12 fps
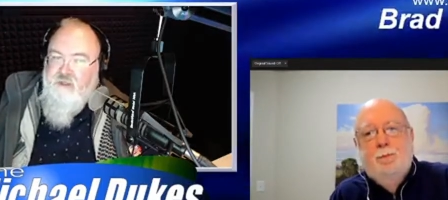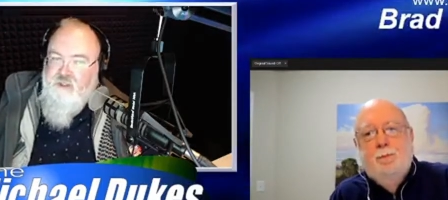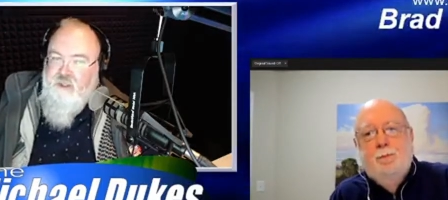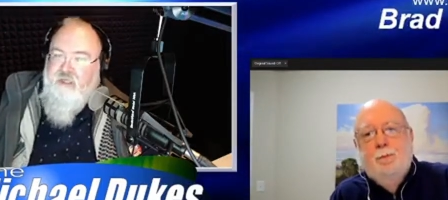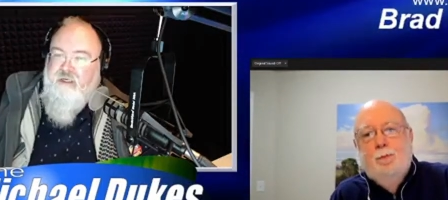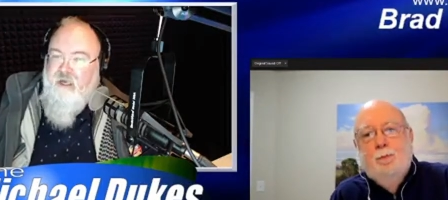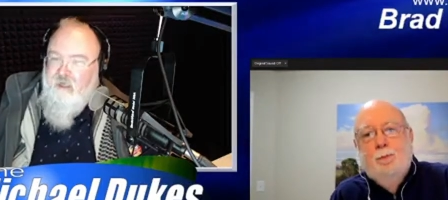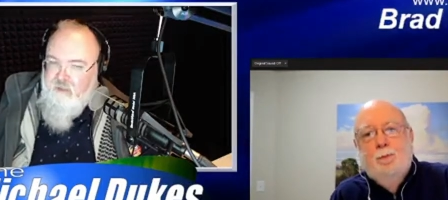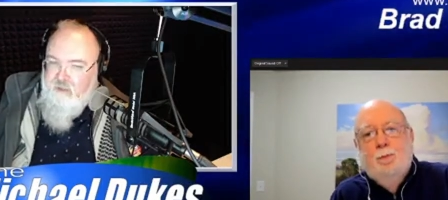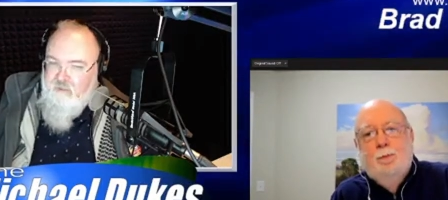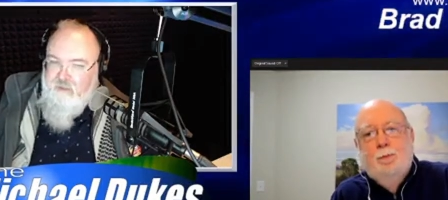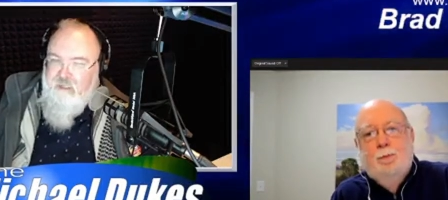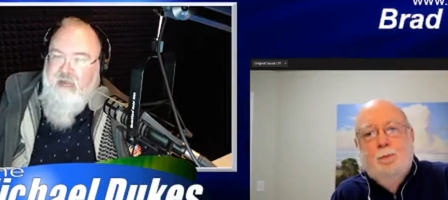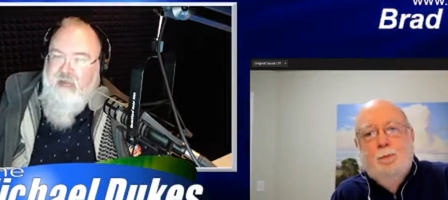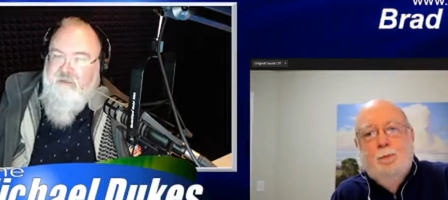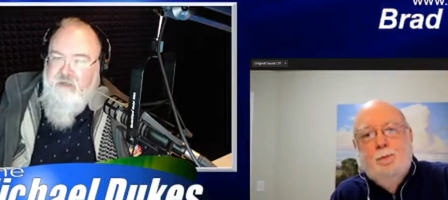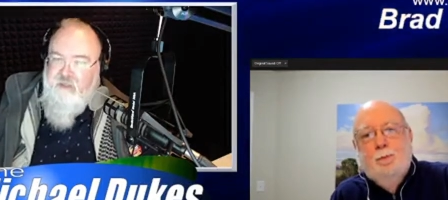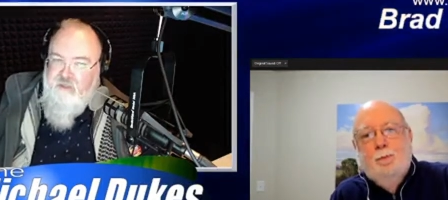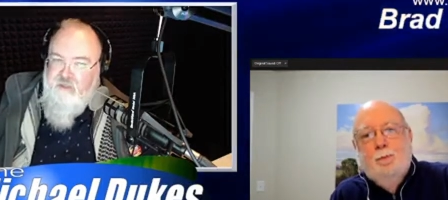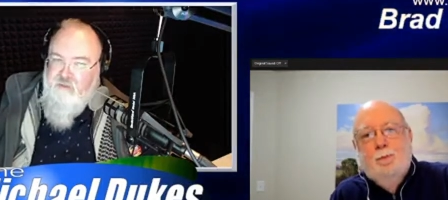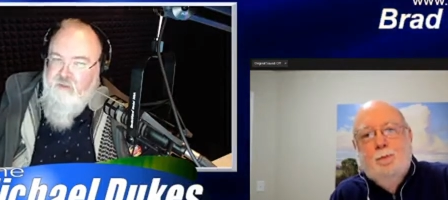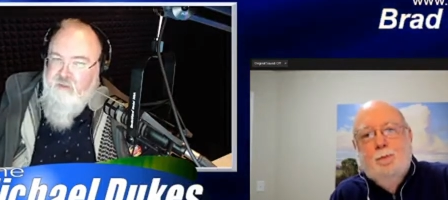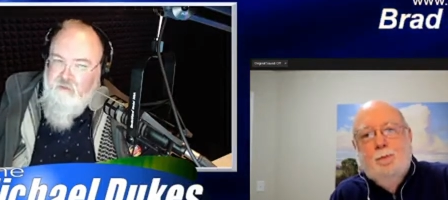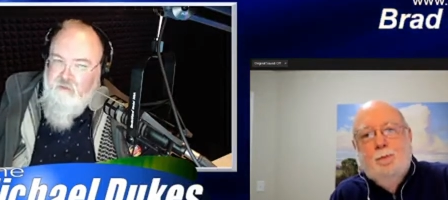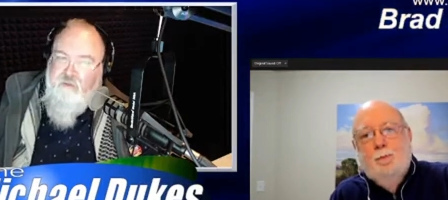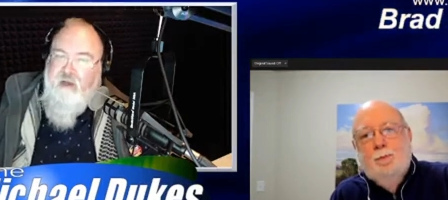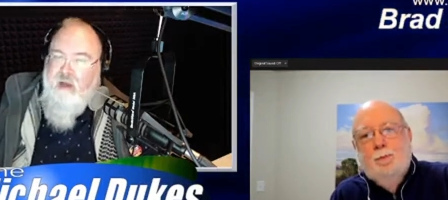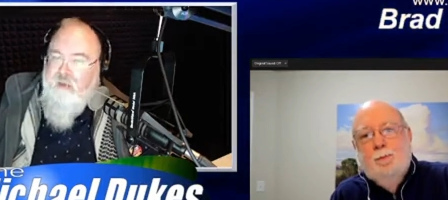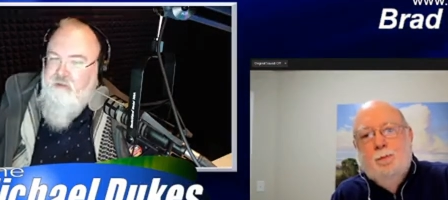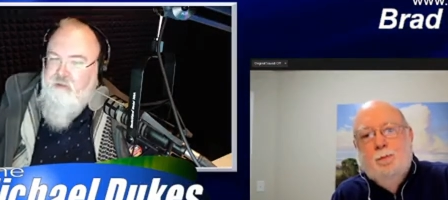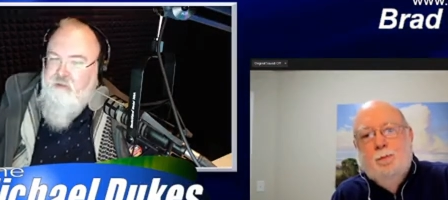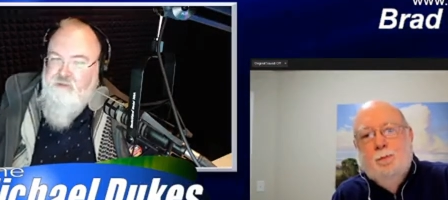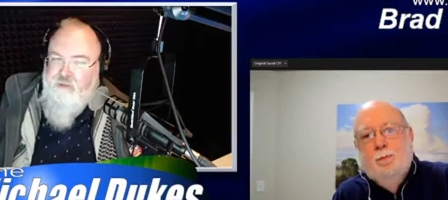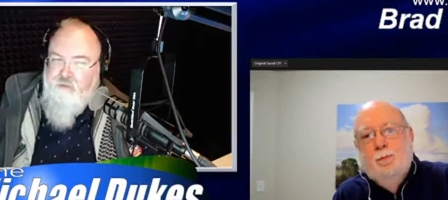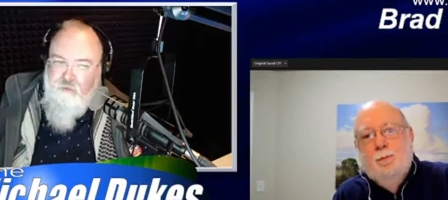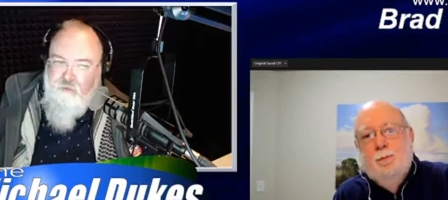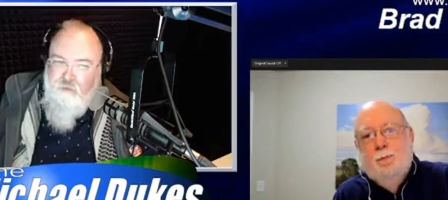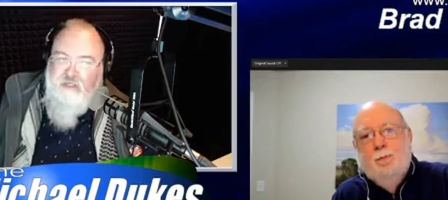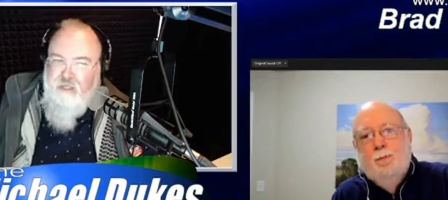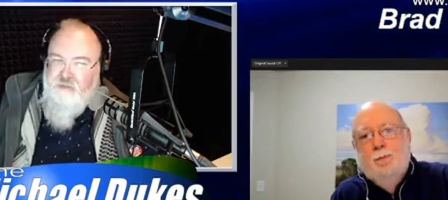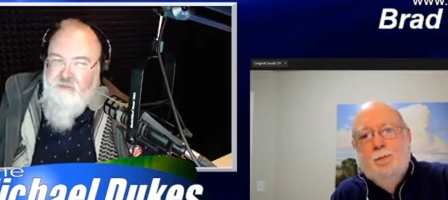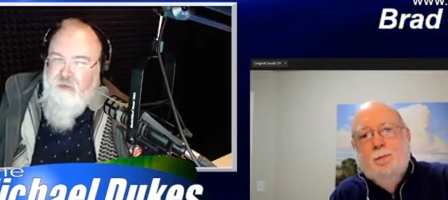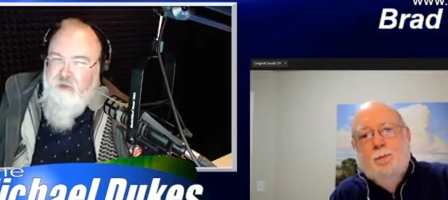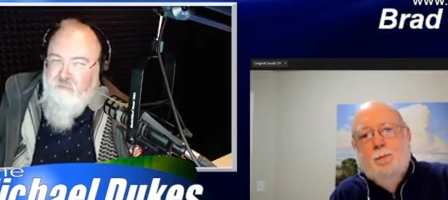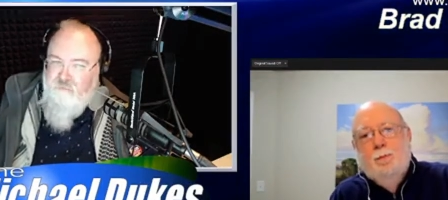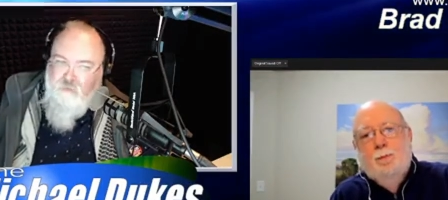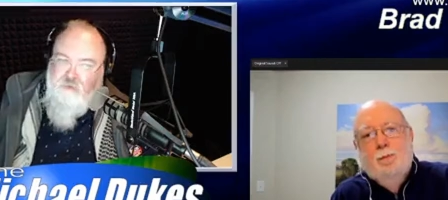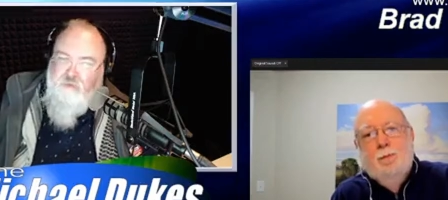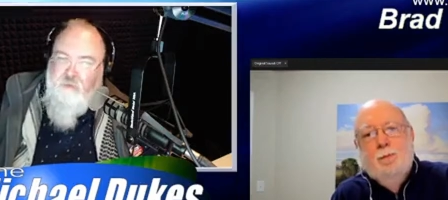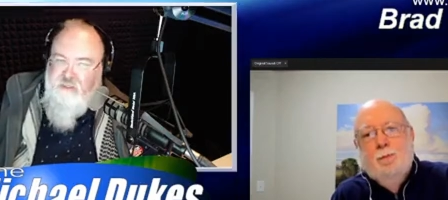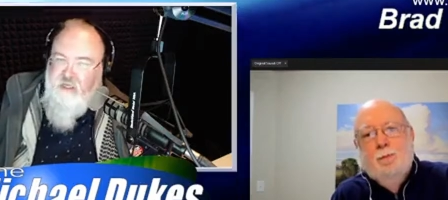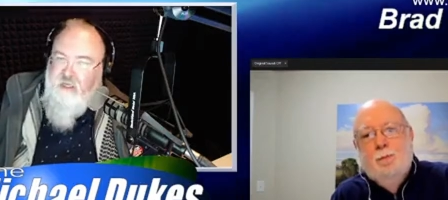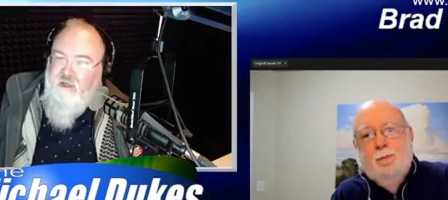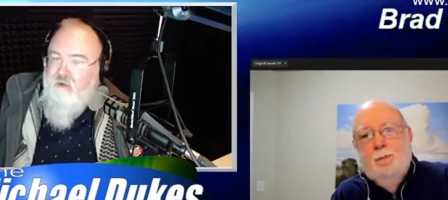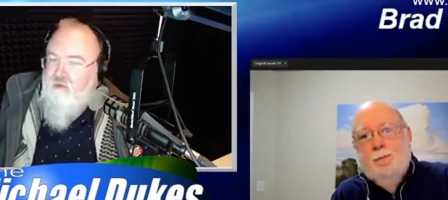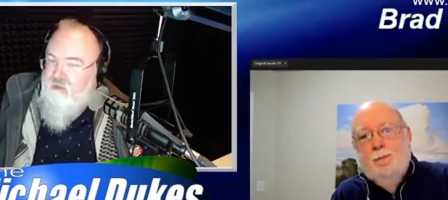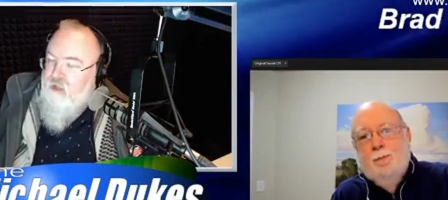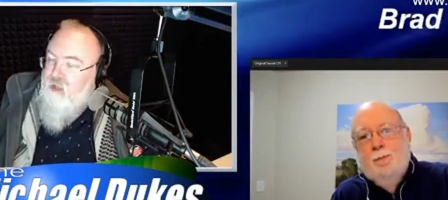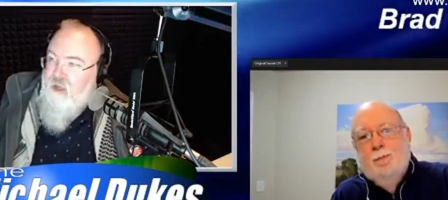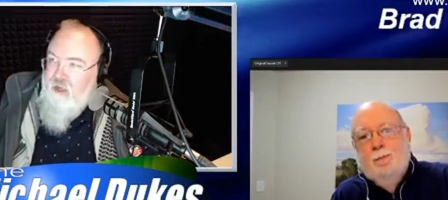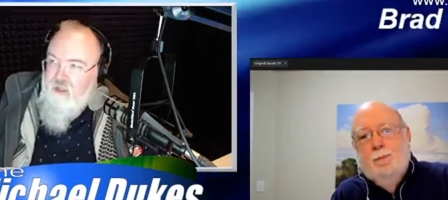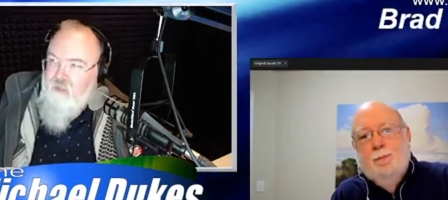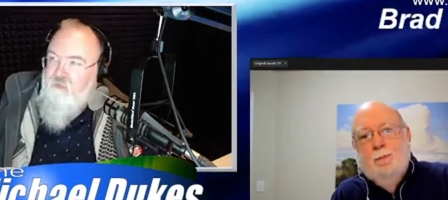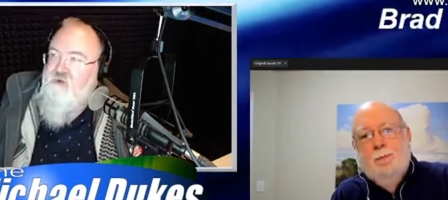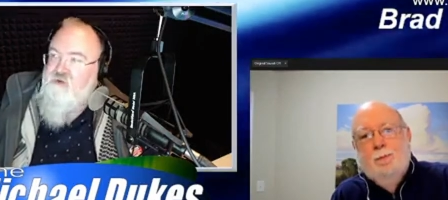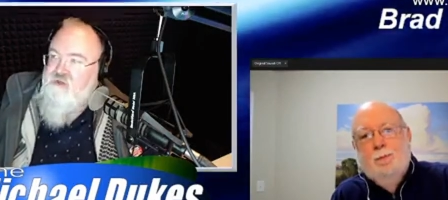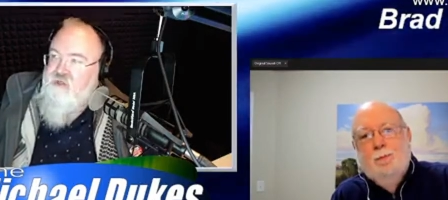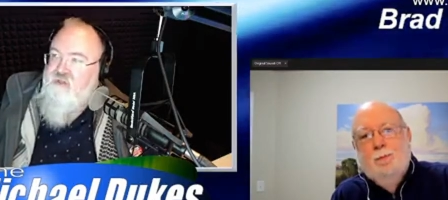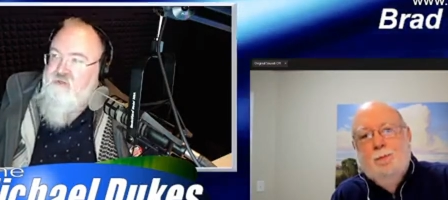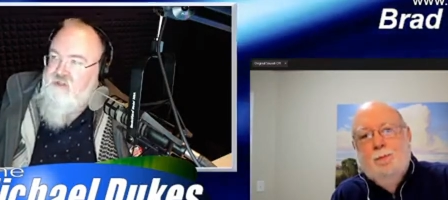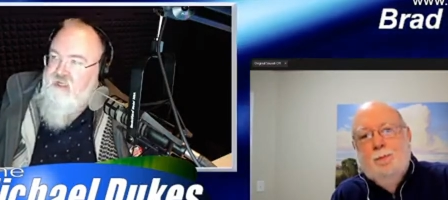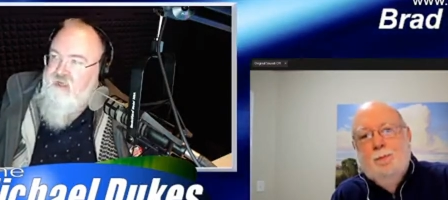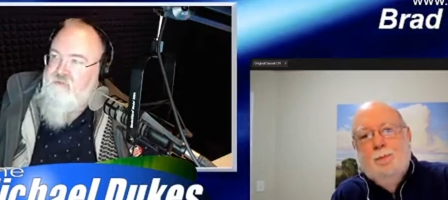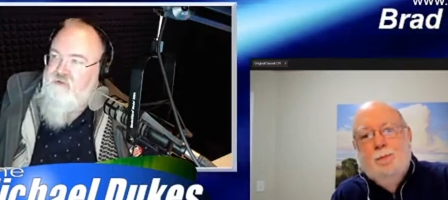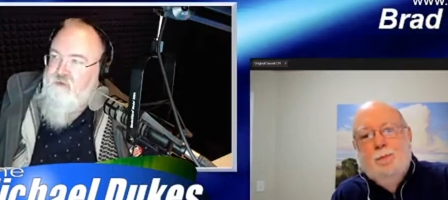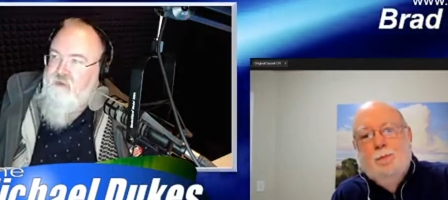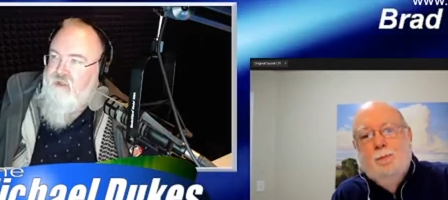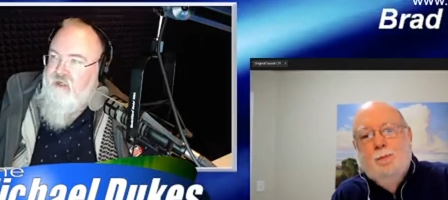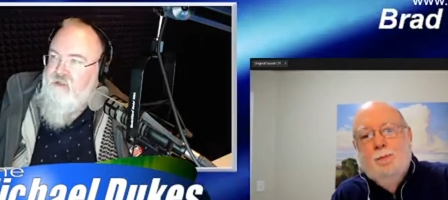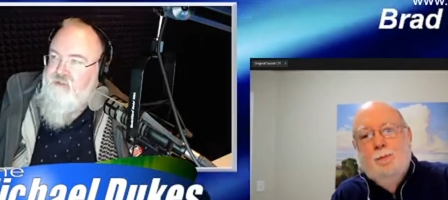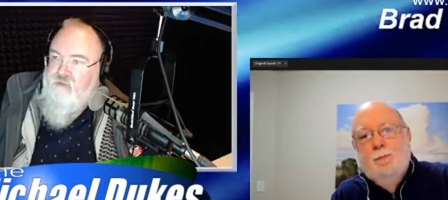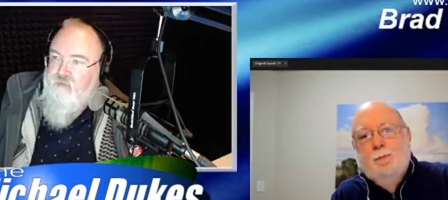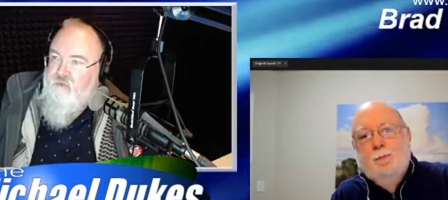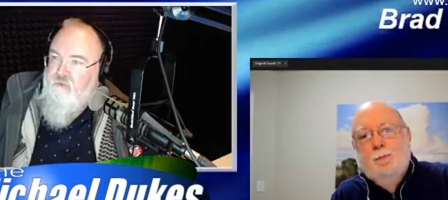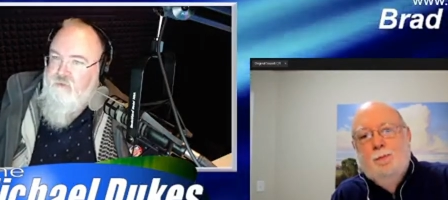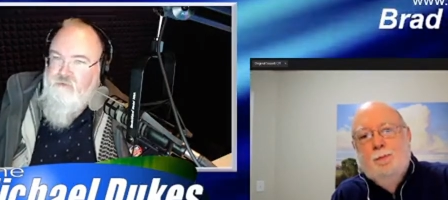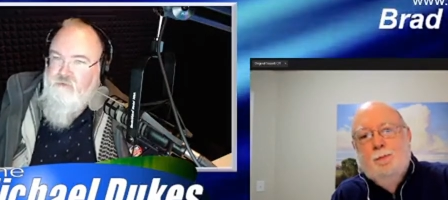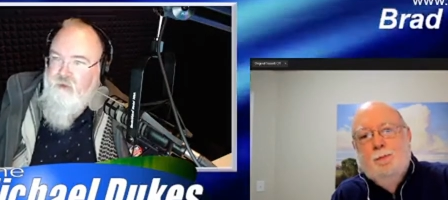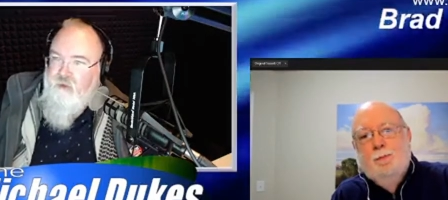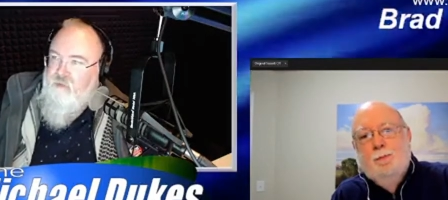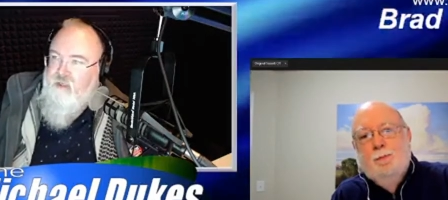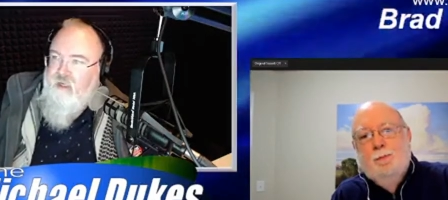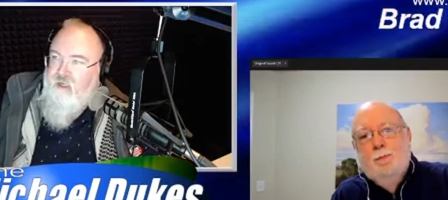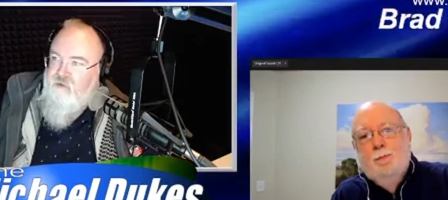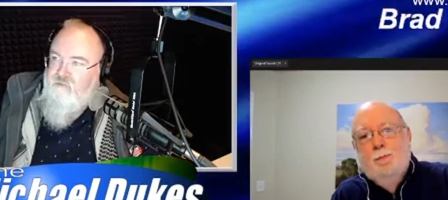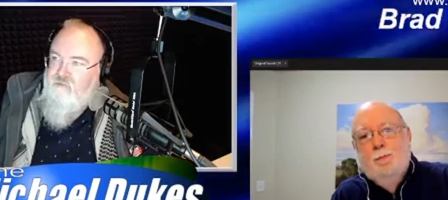Speaker 1: John Coghill and Kathy Geisel and Luke Hopkins and Bryce Edgman and Bruce Patello and you, when you see those names, you realize, well, those are people I all